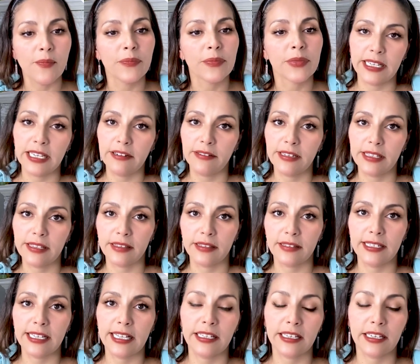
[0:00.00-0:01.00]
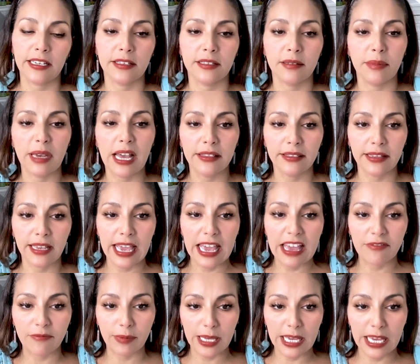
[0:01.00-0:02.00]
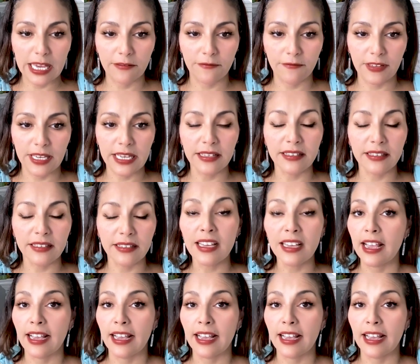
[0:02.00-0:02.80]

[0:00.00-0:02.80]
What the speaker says: But here it's telling us about the FBA fees,